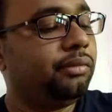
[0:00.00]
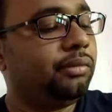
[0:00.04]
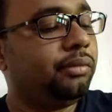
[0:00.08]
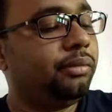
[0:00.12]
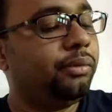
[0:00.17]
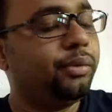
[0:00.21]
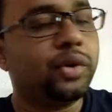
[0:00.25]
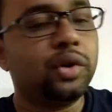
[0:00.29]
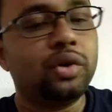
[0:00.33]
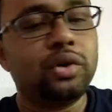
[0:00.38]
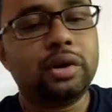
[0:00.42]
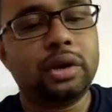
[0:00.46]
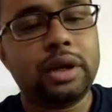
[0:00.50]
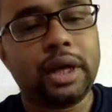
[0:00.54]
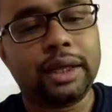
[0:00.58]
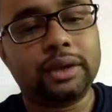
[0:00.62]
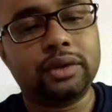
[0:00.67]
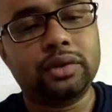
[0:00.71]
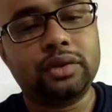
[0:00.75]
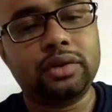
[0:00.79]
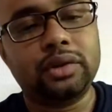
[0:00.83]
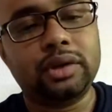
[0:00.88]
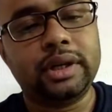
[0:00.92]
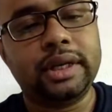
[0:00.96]
Bruno
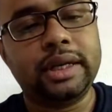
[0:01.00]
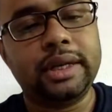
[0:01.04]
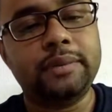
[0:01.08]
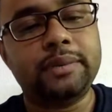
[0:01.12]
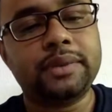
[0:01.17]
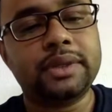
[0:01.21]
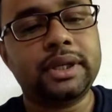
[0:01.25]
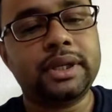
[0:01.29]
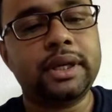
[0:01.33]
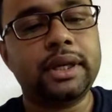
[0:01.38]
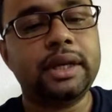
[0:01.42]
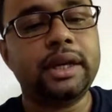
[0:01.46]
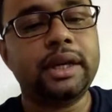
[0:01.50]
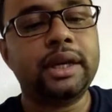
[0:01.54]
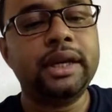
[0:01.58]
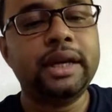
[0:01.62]
Latour gives a